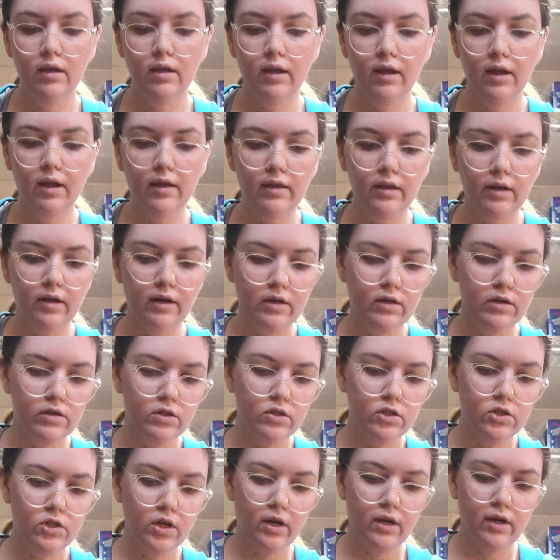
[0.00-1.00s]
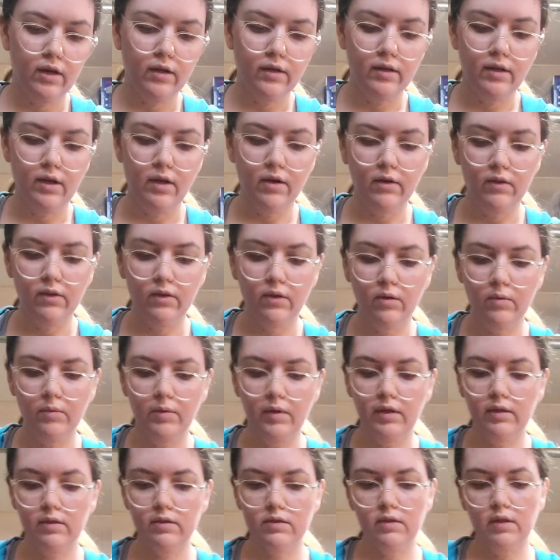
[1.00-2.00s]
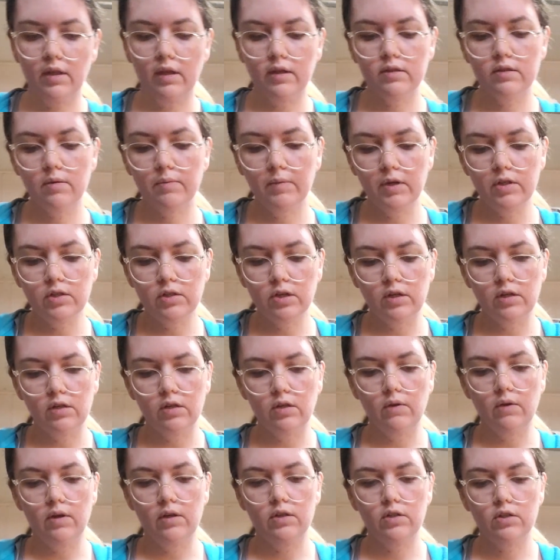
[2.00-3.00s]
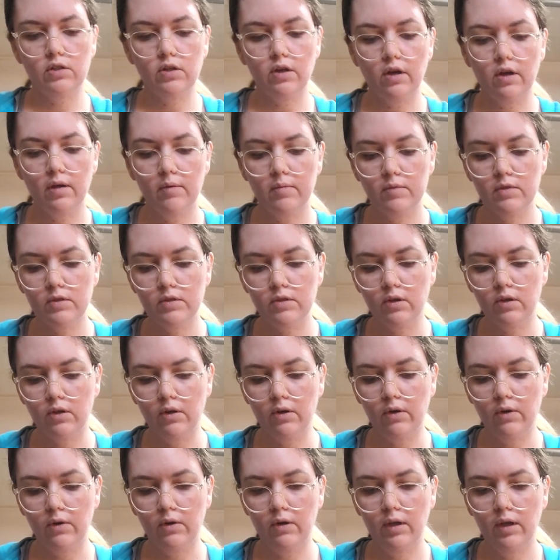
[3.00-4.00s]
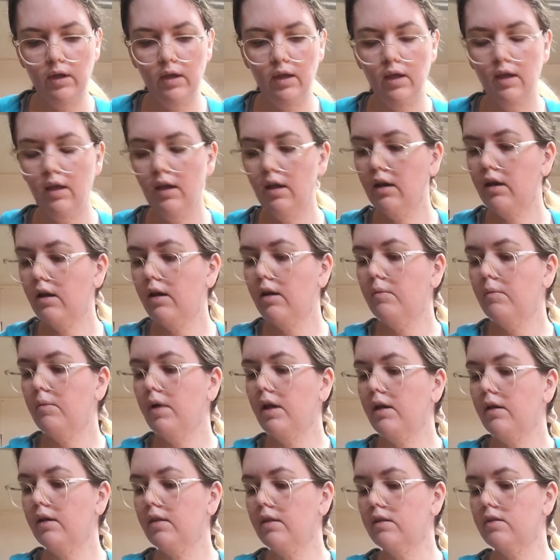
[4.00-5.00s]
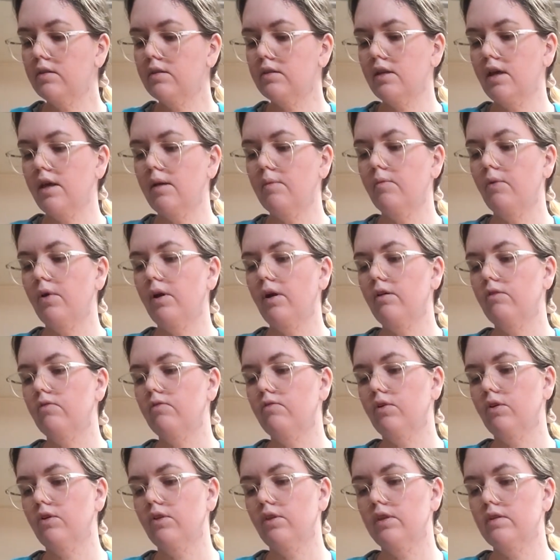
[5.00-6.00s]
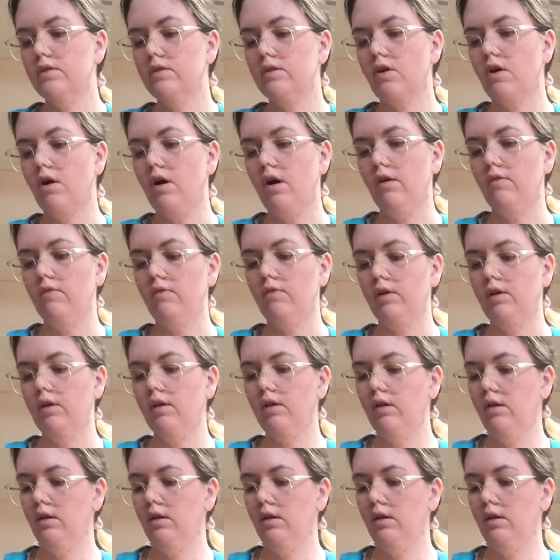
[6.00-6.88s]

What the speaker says: And then I just shake it down a little bit. So that's how much I do each time. So I'm gonna make it the same way for this coffee.